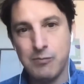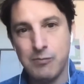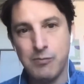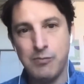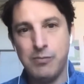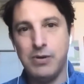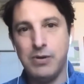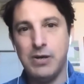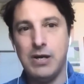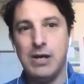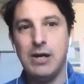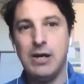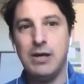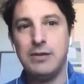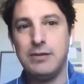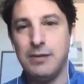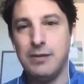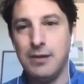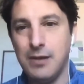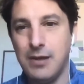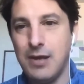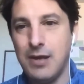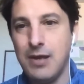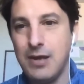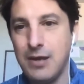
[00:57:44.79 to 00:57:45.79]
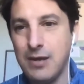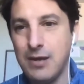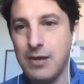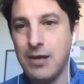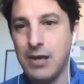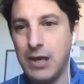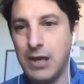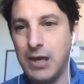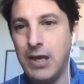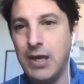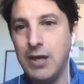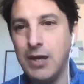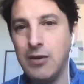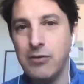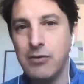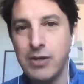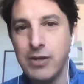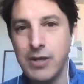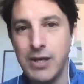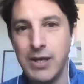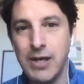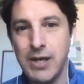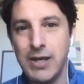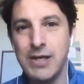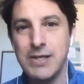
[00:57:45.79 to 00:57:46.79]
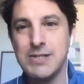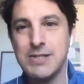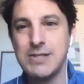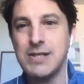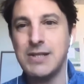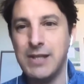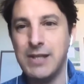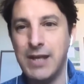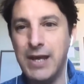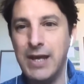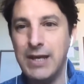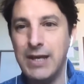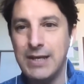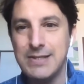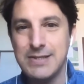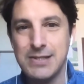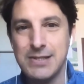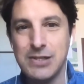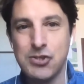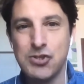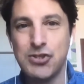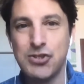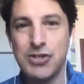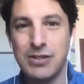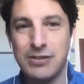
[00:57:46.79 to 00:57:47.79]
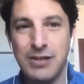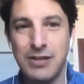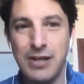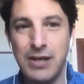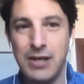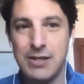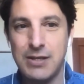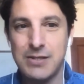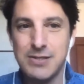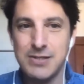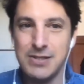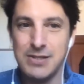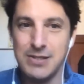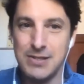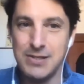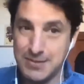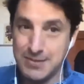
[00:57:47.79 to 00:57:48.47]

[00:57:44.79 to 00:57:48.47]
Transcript: but here is an X such that X is,